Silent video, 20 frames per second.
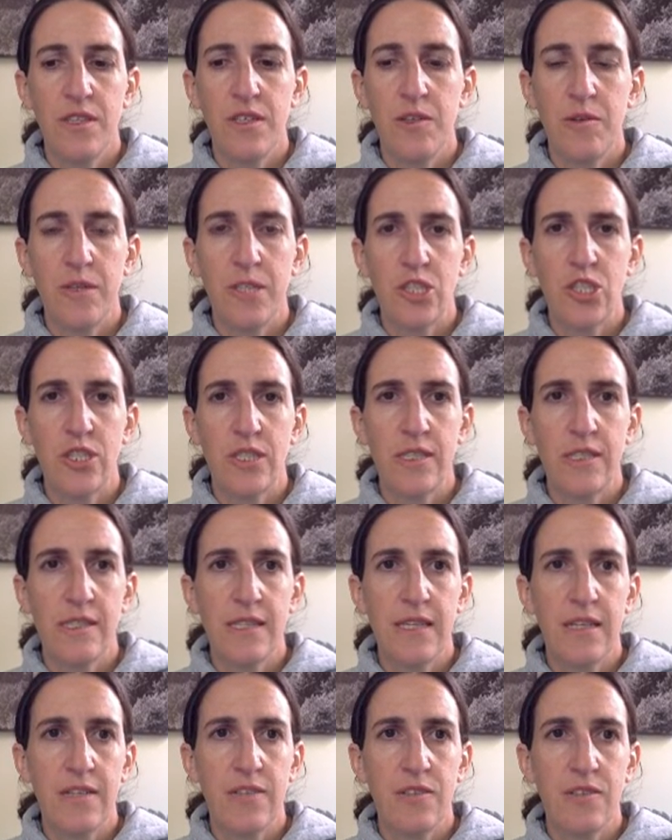questions
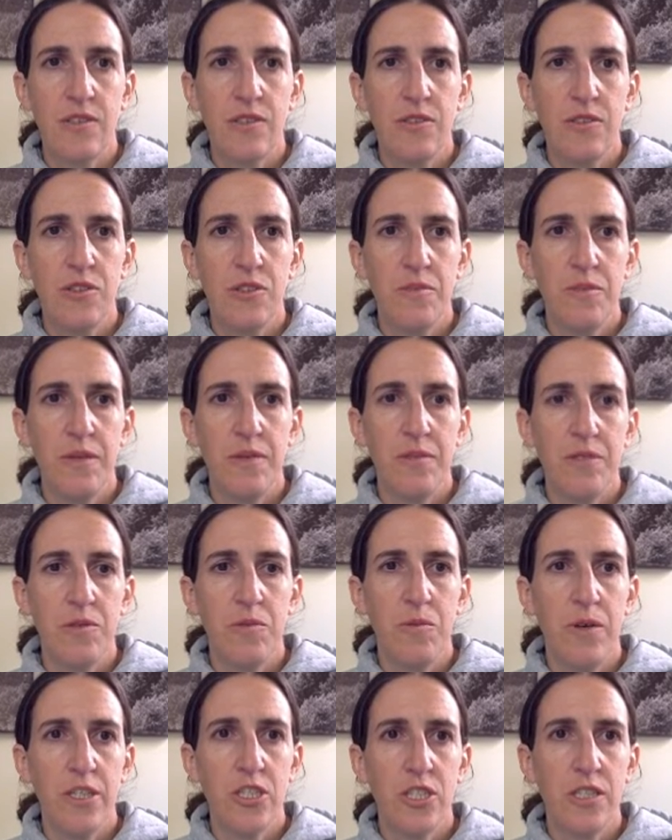there. So you should be able to
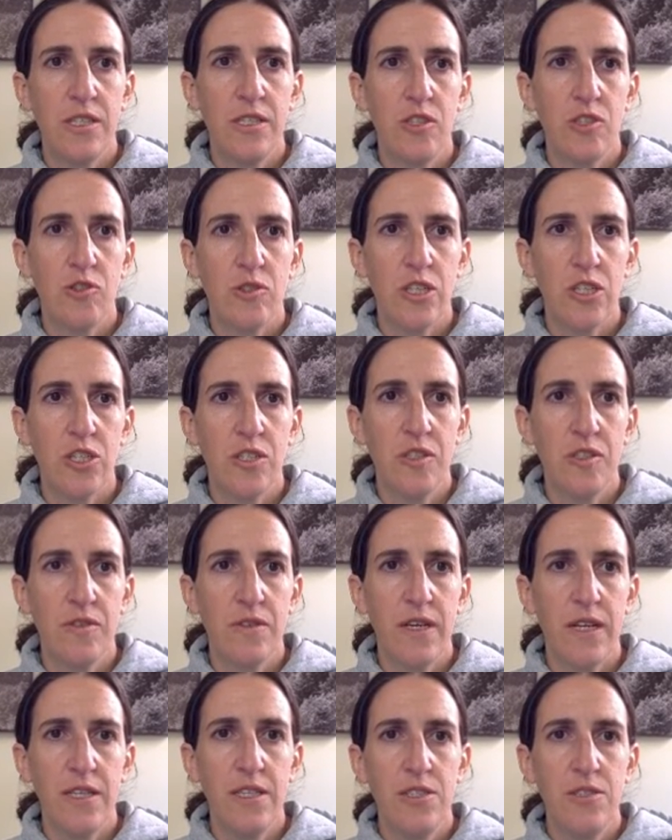watch the instructions for
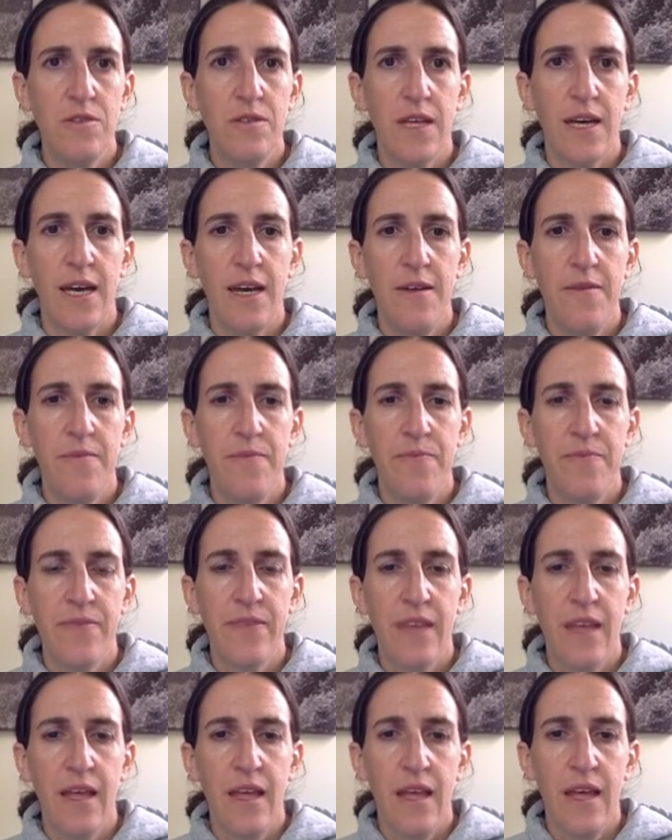how to do that.
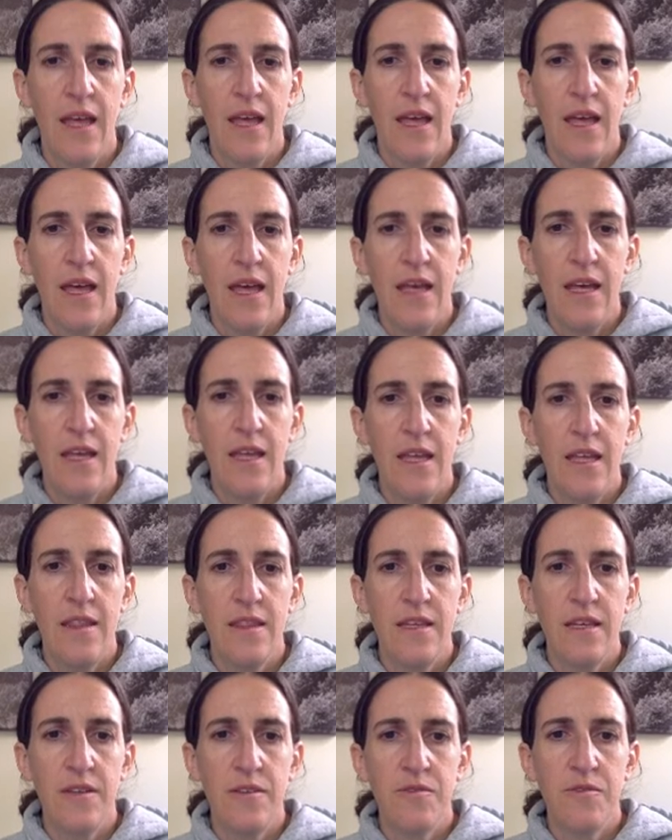
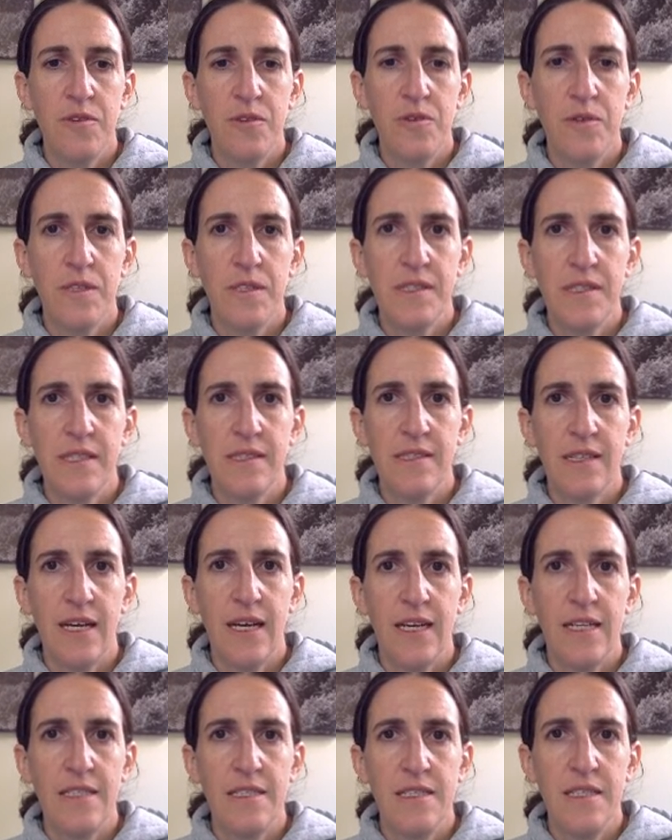And then of course it's
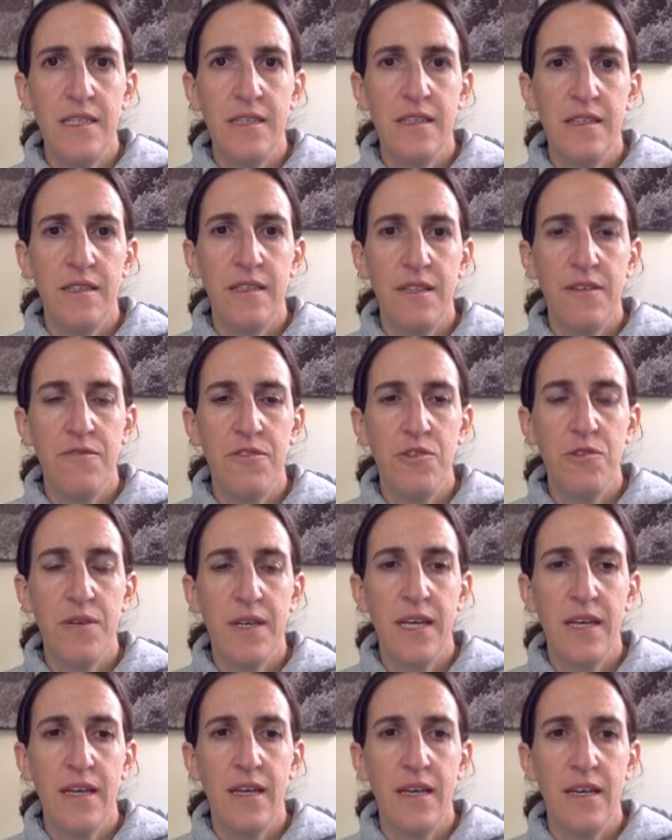ideal if you
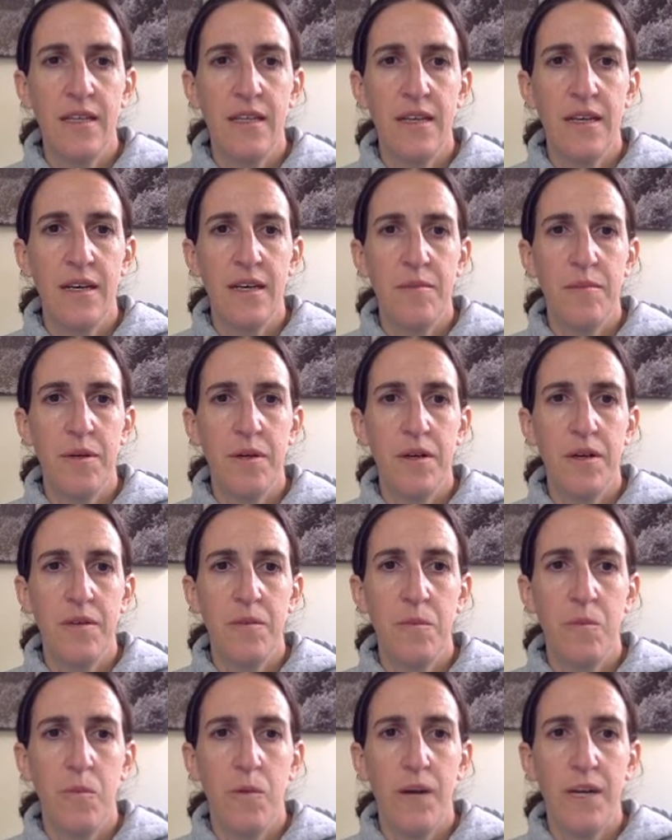can
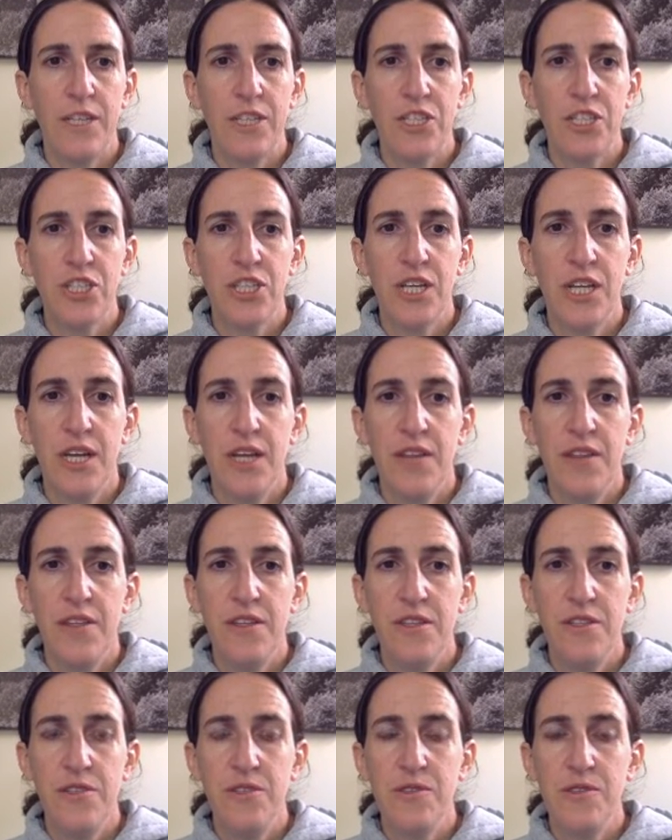watch the
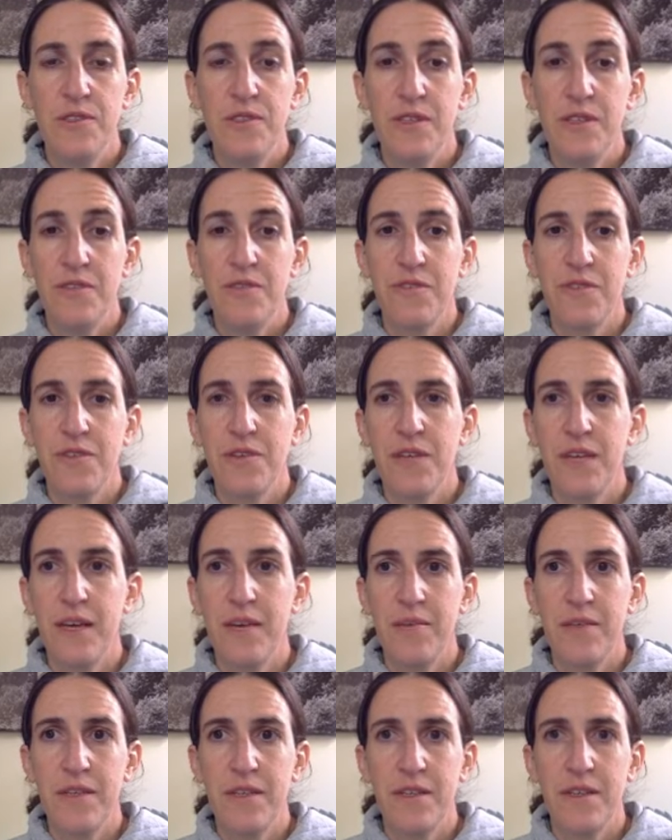news on
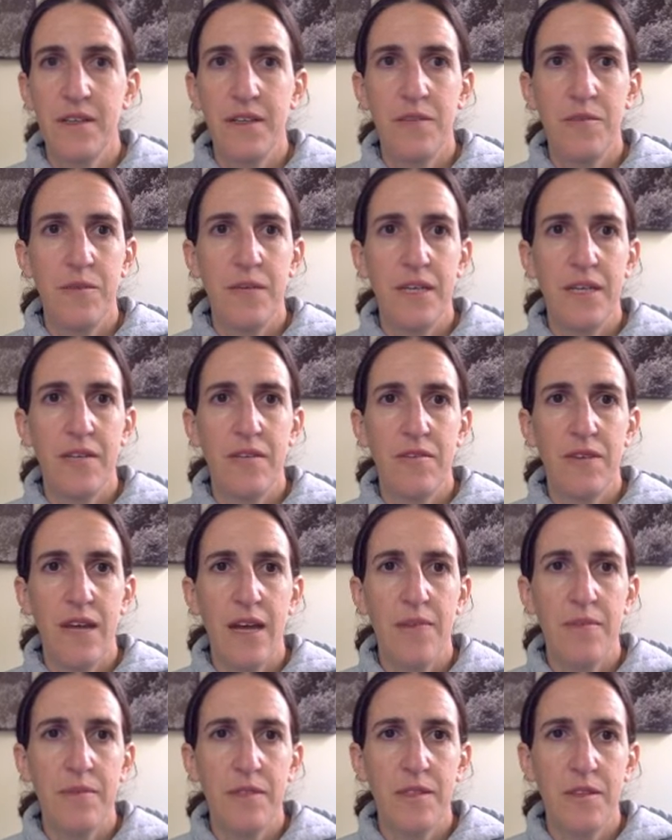Flocabulary and Weekend
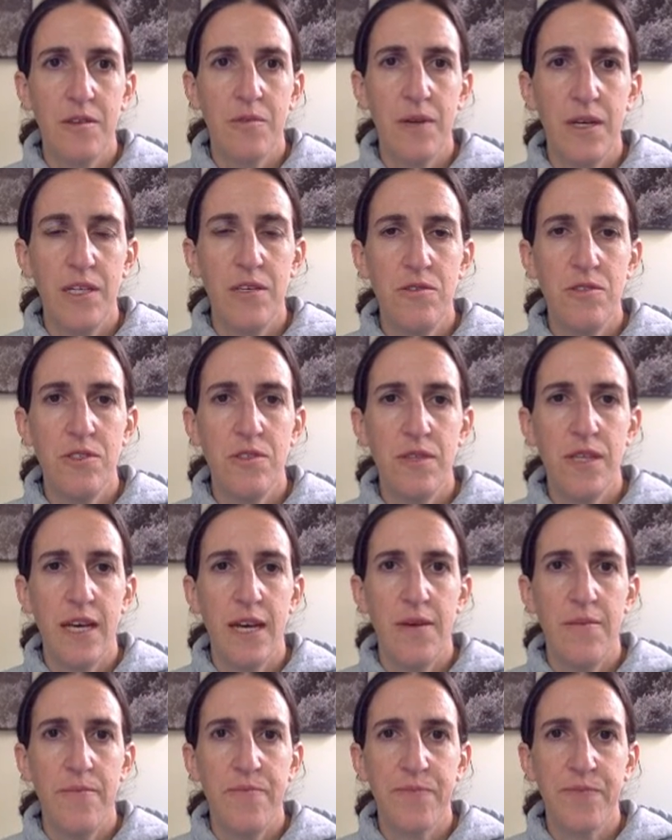Wrap. So the way you do that,